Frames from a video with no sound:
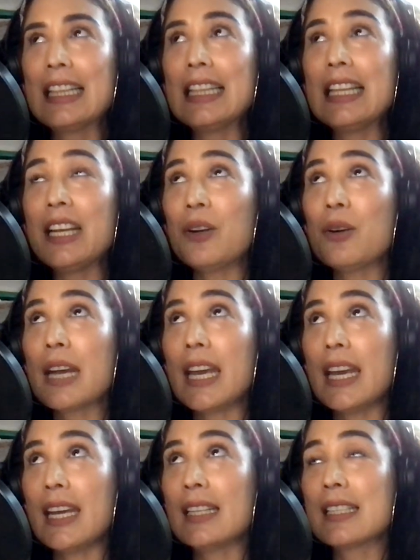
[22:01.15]
Little
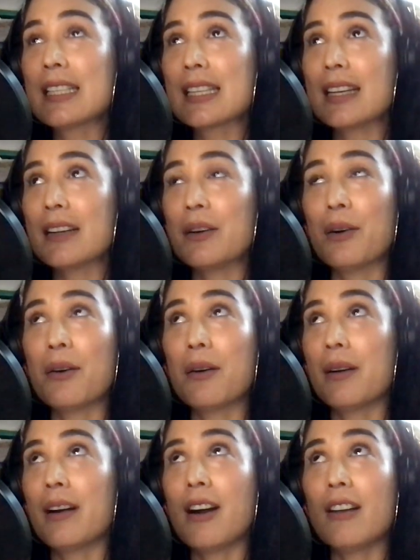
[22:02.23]
kids
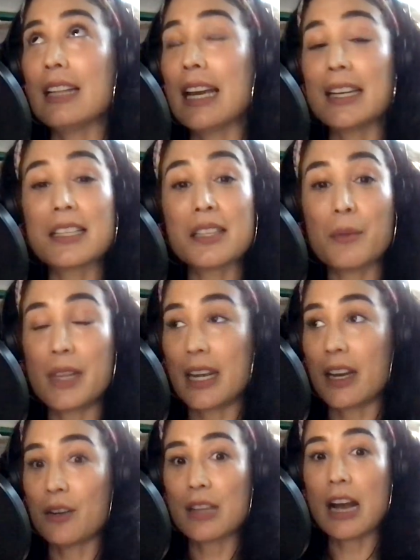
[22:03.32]
are like
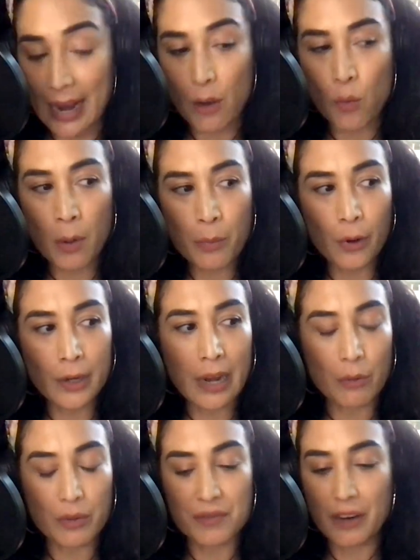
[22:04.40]
something else. Like at one point,
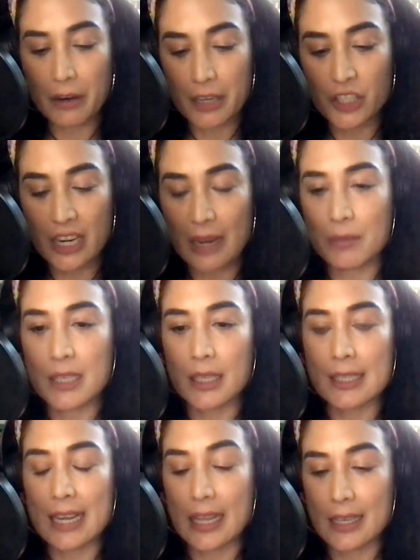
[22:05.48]
I was very ashamed
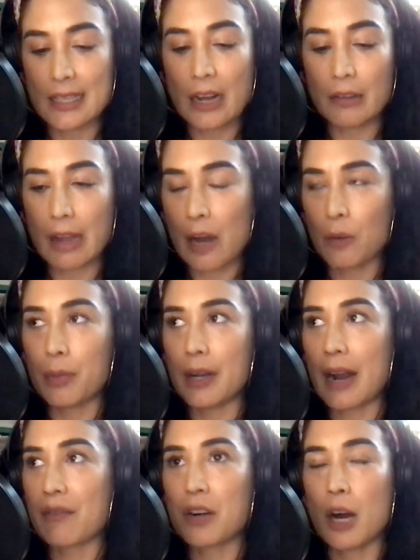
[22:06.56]
to say this out loud, but
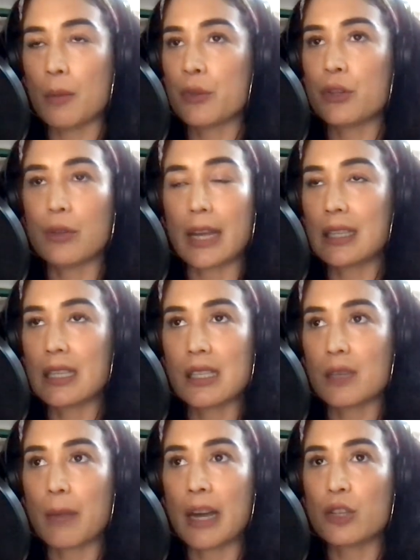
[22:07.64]
I've come to like, this
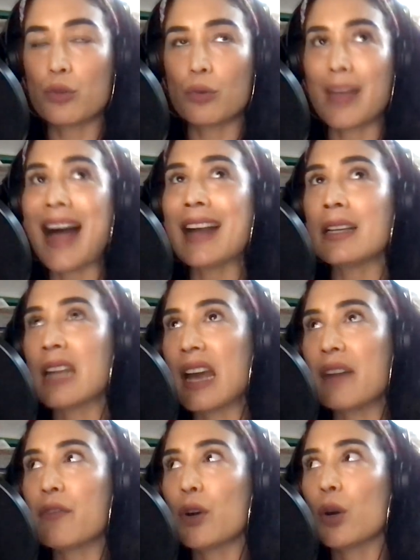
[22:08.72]
is my truth. I
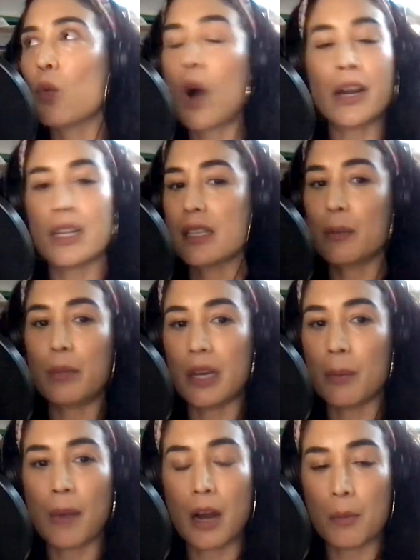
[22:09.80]
never wanted to
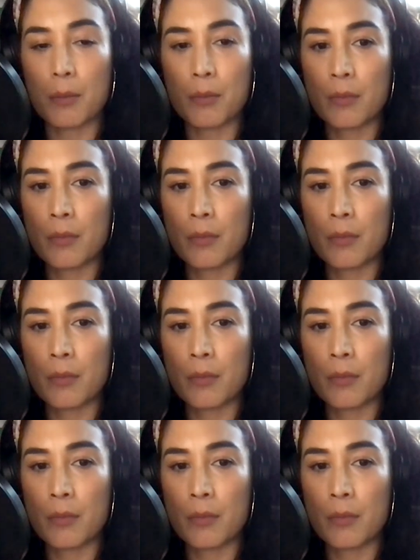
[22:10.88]
be a mom.